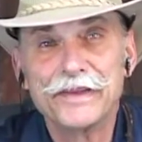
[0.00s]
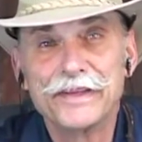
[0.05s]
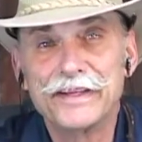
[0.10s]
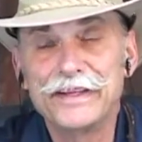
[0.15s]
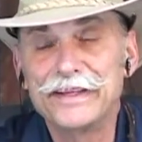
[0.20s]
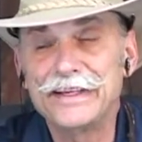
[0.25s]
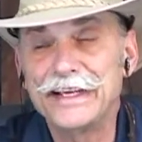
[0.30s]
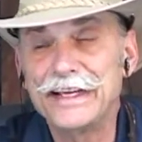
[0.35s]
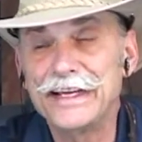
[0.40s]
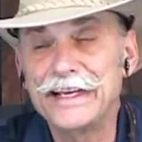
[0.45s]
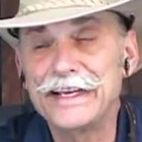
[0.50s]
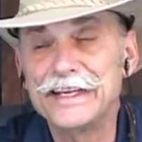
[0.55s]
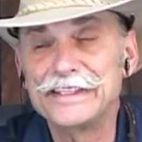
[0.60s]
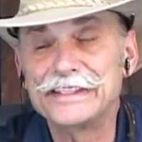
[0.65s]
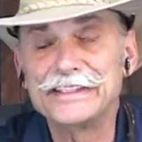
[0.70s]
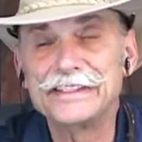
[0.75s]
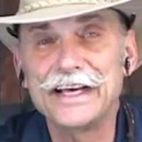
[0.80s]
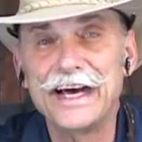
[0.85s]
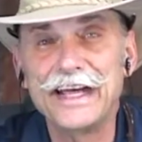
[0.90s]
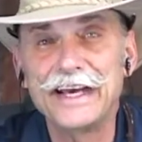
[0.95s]
Today, it
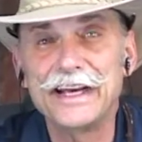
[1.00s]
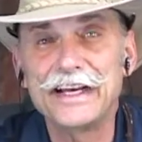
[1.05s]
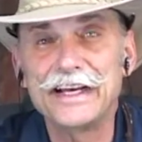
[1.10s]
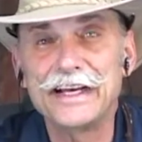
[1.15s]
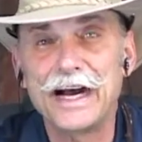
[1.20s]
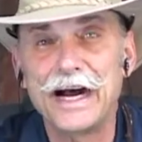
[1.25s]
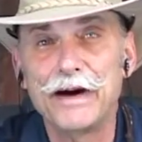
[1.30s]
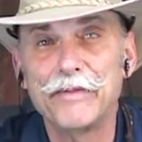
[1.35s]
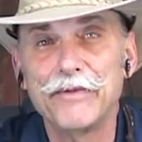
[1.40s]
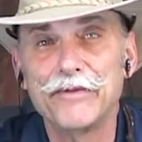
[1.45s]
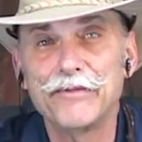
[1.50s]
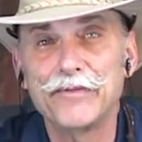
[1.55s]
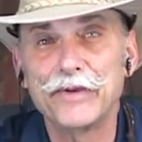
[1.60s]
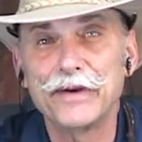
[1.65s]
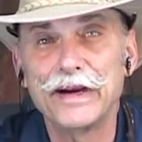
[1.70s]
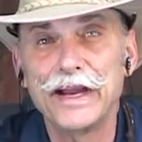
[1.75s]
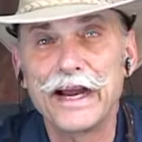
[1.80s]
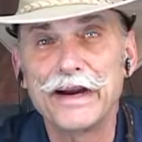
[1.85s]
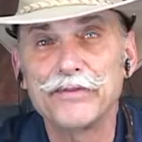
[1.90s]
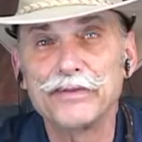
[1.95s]
is not uncommon for
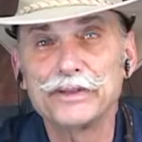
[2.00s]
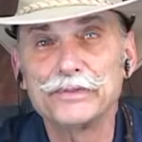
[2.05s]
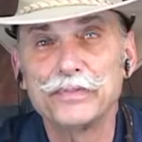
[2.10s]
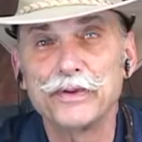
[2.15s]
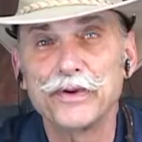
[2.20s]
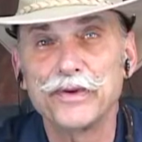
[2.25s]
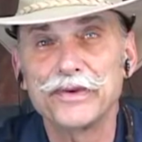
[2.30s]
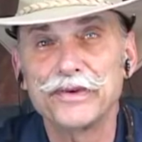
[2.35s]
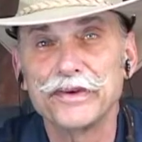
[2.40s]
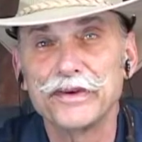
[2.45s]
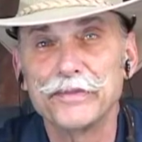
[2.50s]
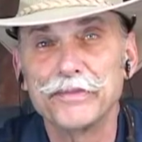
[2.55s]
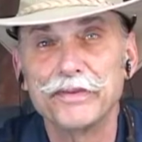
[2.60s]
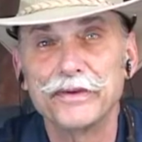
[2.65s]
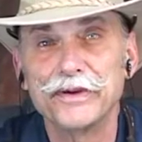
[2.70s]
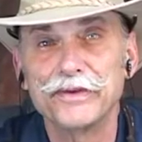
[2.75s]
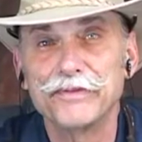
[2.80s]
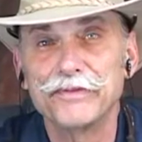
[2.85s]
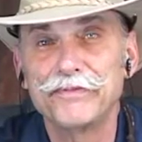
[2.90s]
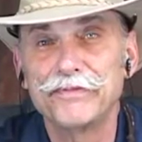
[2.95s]
an average person to
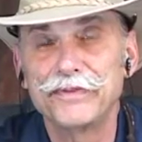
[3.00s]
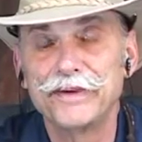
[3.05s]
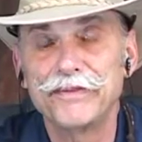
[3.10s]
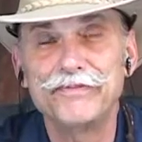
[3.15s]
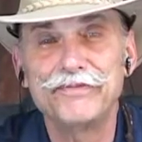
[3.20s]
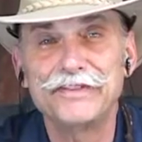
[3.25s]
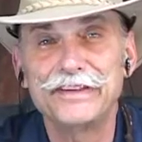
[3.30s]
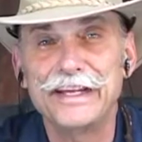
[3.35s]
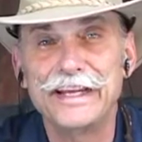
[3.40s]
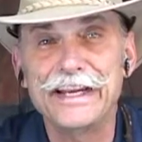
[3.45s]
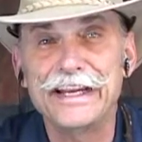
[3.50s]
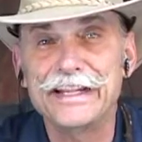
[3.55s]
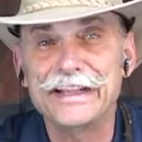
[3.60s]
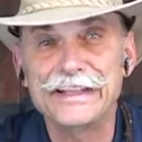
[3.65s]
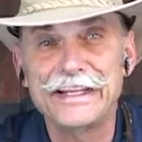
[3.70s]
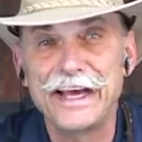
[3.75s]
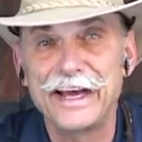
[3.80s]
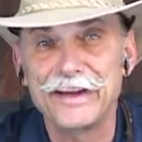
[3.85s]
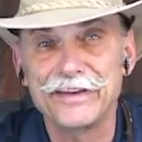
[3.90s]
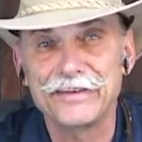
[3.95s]
put
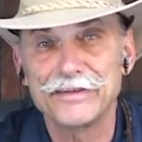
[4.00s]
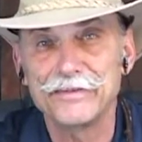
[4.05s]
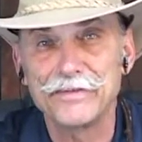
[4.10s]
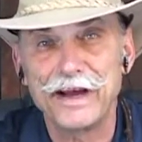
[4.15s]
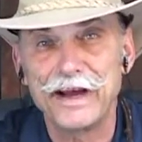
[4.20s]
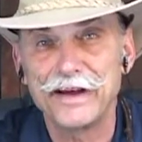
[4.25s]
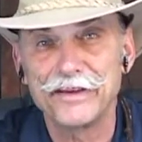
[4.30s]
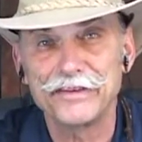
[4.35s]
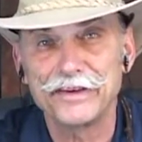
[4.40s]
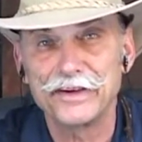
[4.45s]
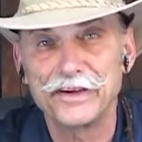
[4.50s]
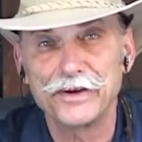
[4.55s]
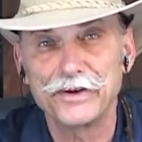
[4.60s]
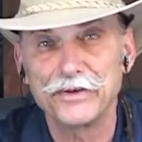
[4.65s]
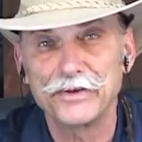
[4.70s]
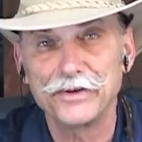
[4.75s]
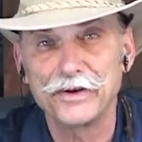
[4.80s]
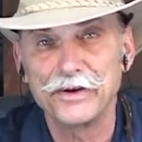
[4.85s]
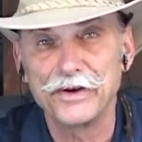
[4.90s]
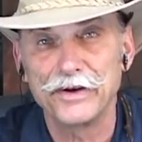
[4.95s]
15,000 miles a
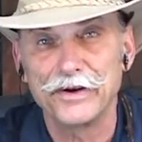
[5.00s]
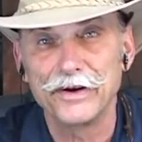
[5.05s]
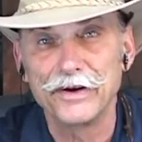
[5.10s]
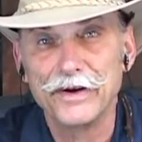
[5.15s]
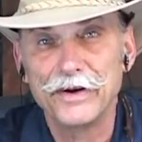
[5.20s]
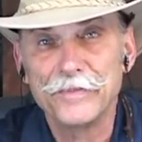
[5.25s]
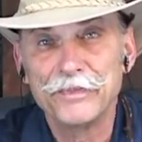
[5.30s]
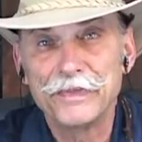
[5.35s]
year on a car,